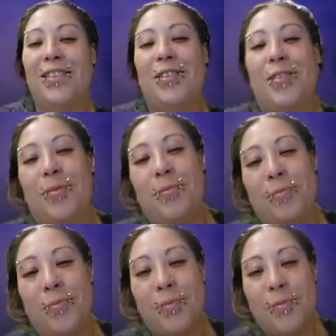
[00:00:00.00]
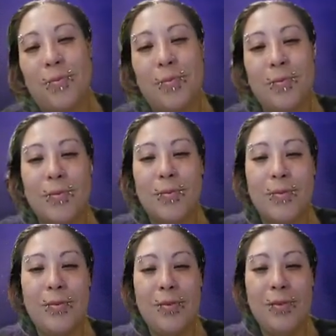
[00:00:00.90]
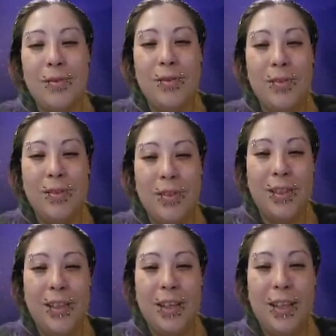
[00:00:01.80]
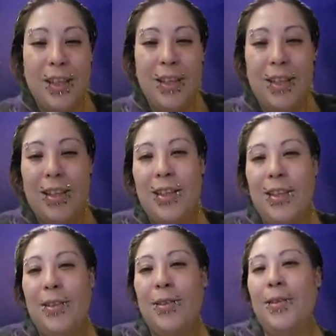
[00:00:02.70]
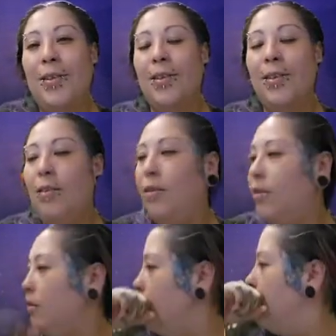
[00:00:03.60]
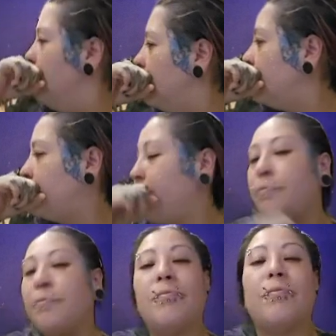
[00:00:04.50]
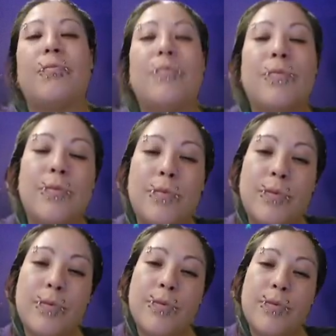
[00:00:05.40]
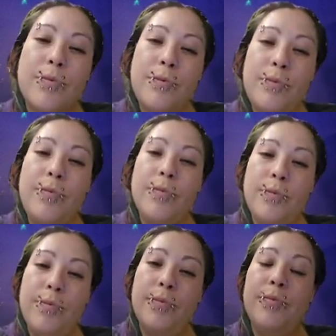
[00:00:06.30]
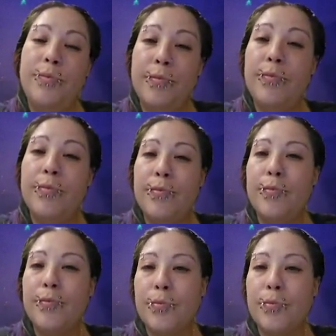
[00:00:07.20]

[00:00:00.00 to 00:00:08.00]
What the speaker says: This person isn't speaking.